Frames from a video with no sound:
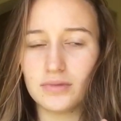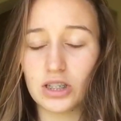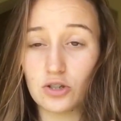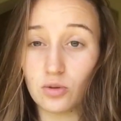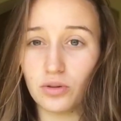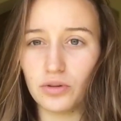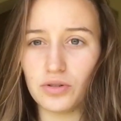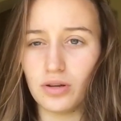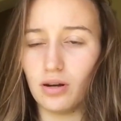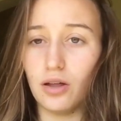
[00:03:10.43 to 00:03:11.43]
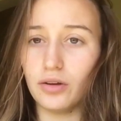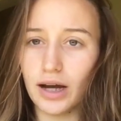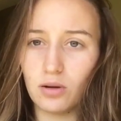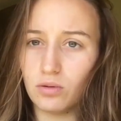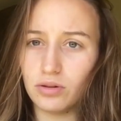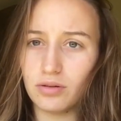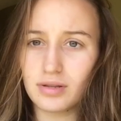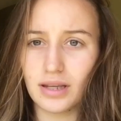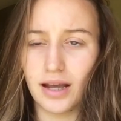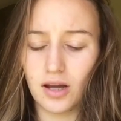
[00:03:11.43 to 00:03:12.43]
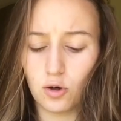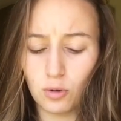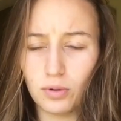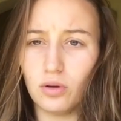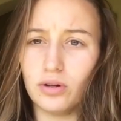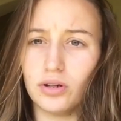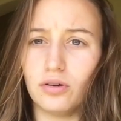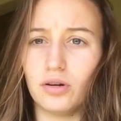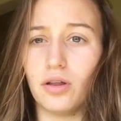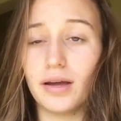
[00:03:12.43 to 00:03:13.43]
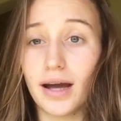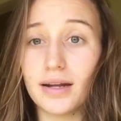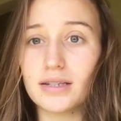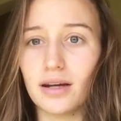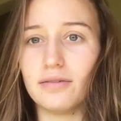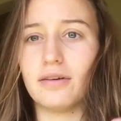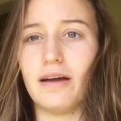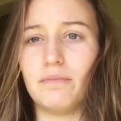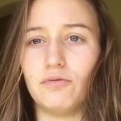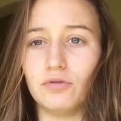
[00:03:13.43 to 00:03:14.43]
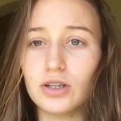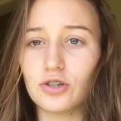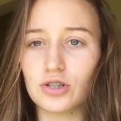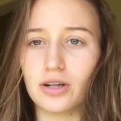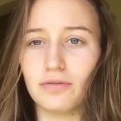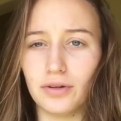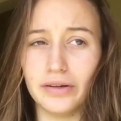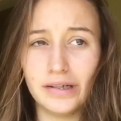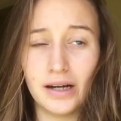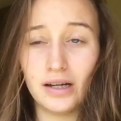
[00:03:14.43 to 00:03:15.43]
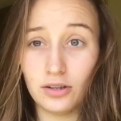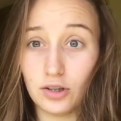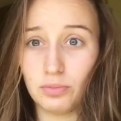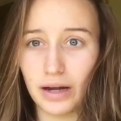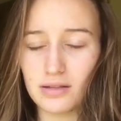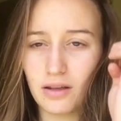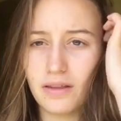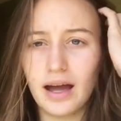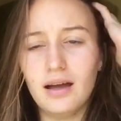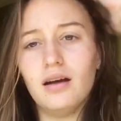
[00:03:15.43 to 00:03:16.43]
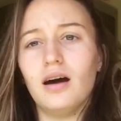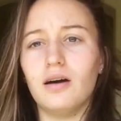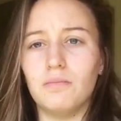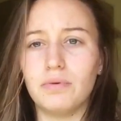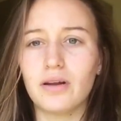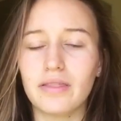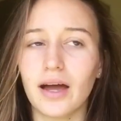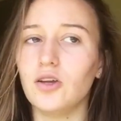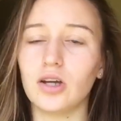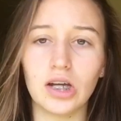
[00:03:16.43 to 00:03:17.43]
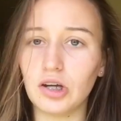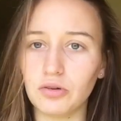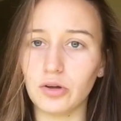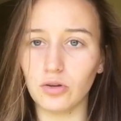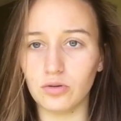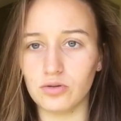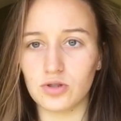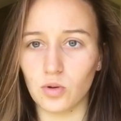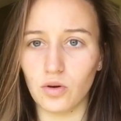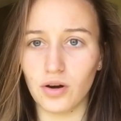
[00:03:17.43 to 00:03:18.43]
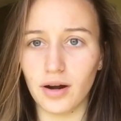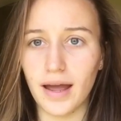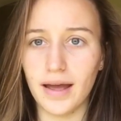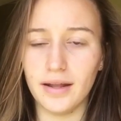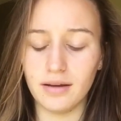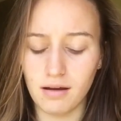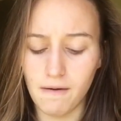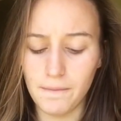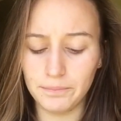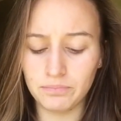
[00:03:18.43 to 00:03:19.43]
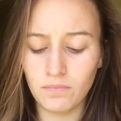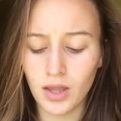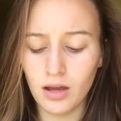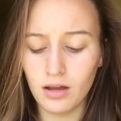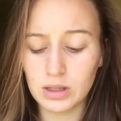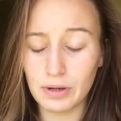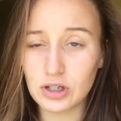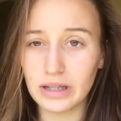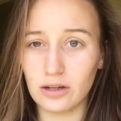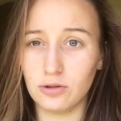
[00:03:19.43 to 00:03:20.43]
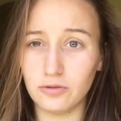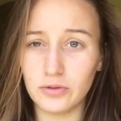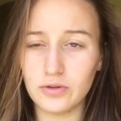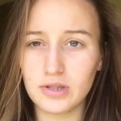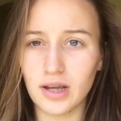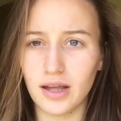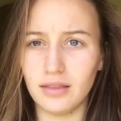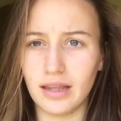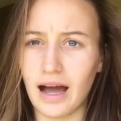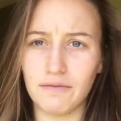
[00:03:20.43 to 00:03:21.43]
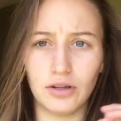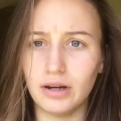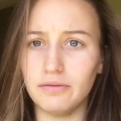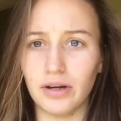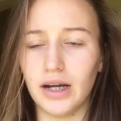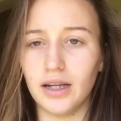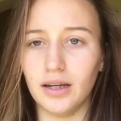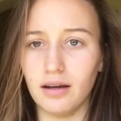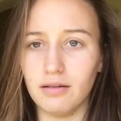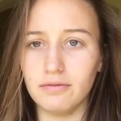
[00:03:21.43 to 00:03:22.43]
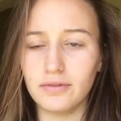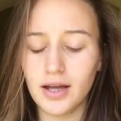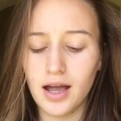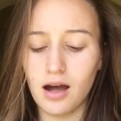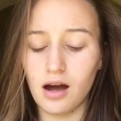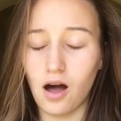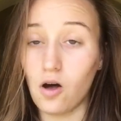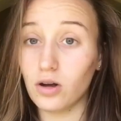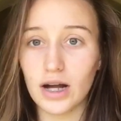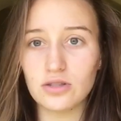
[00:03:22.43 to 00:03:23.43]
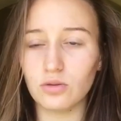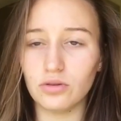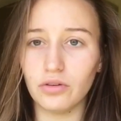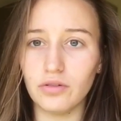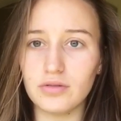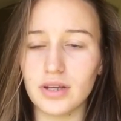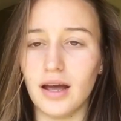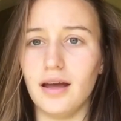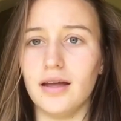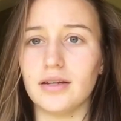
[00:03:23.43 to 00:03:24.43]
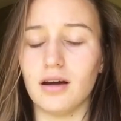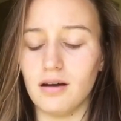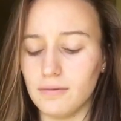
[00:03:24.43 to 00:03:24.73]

essential oils or other kind of oils like jojoba oil and all that kind of stuff, I've been really searching for good brands on that, but other than that, you can go to your local store and especially like Whole Foods, and they have a great variety of all kinds of oils and